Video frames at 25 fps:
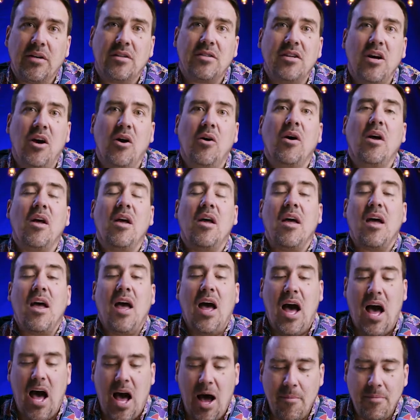So,
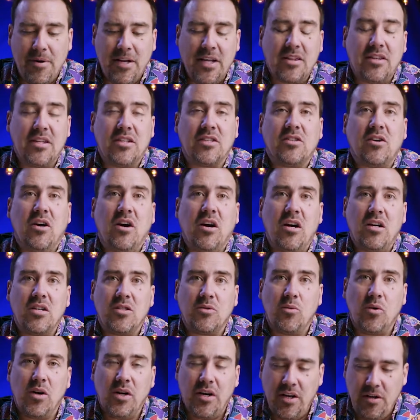I'm gonna get these
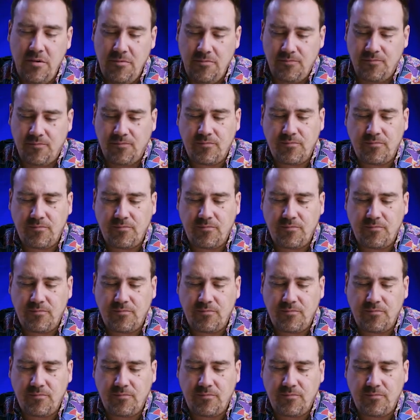cards working.